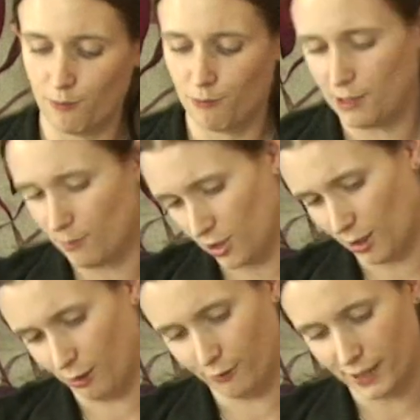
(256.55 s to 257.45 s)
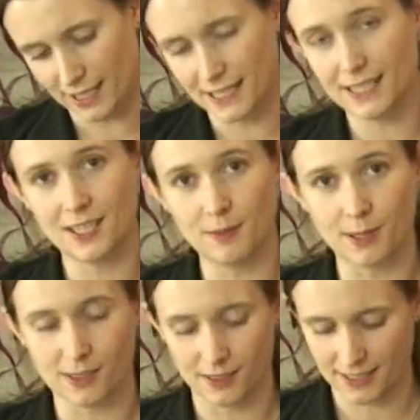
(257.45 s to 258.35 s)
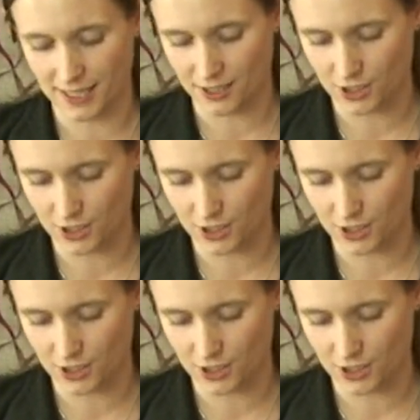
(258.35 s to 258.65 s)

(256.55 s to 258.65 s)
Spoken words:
pretty much her whole face into the muzzle to get the